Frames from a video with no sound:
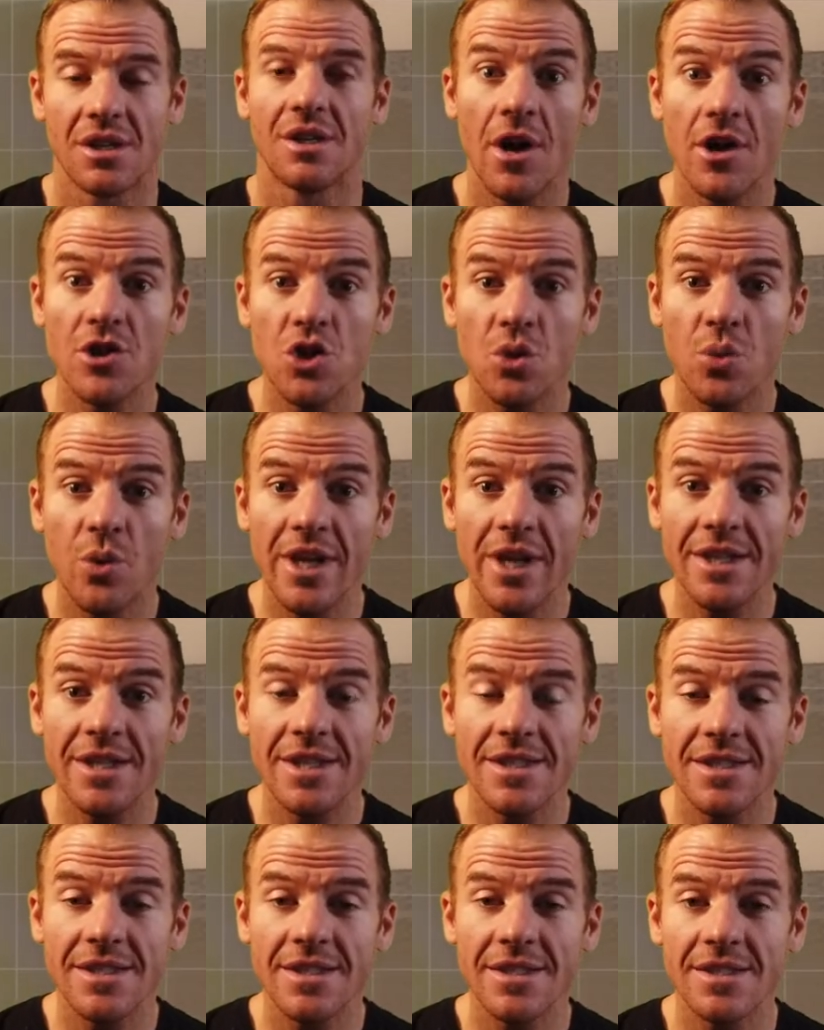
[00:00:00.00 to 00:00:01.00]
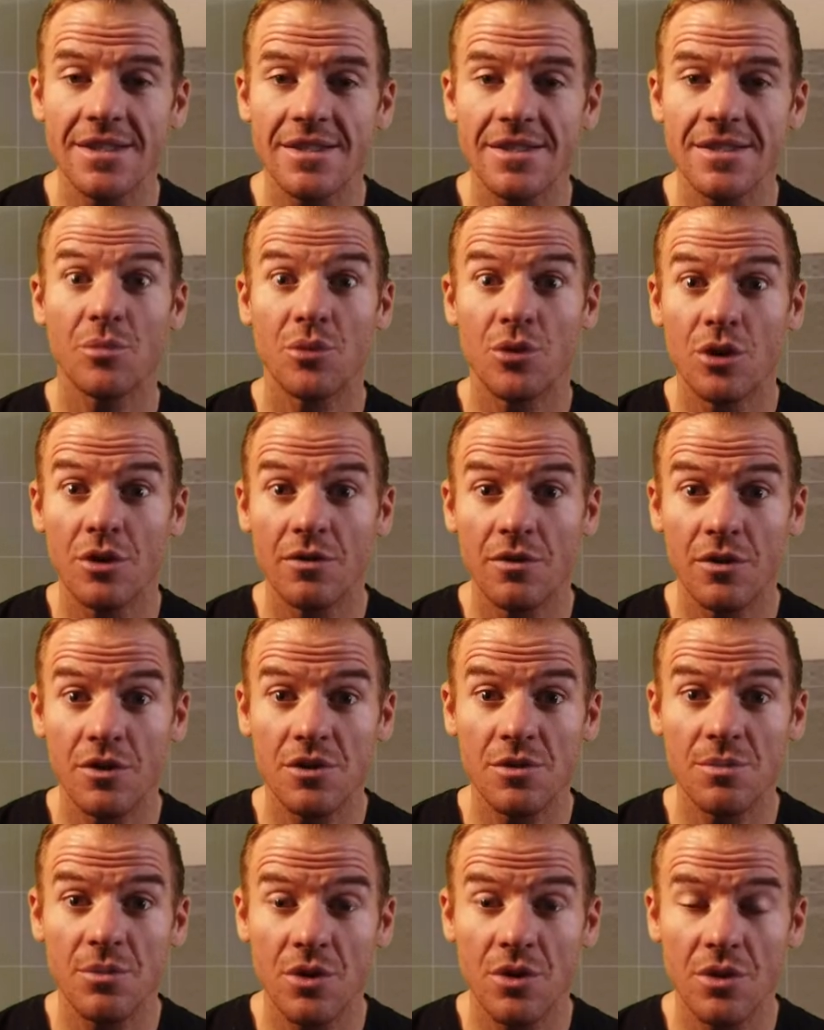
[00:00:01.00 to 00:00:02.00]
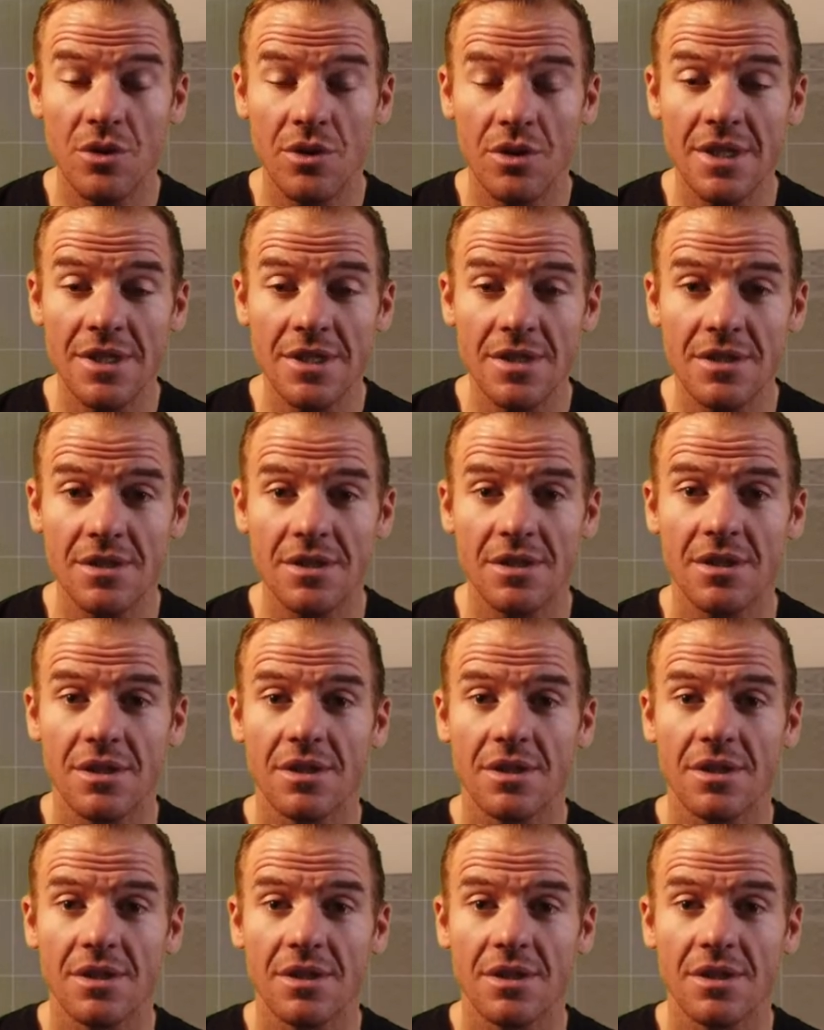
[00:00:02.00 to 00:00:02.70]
find your weaknesses, improve your smoothness.